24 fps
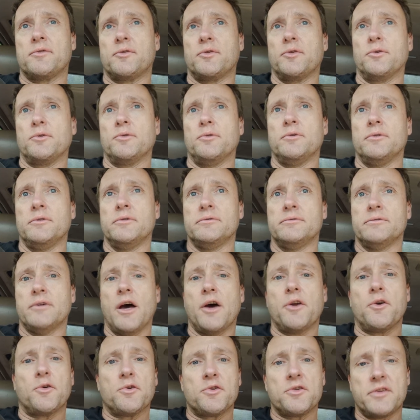to
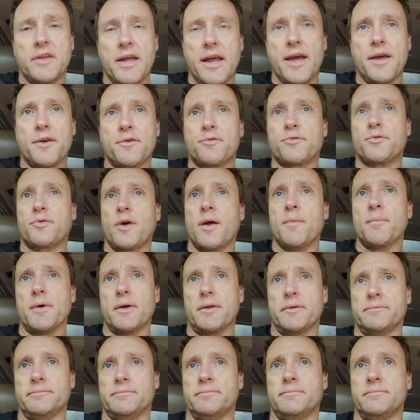understand from it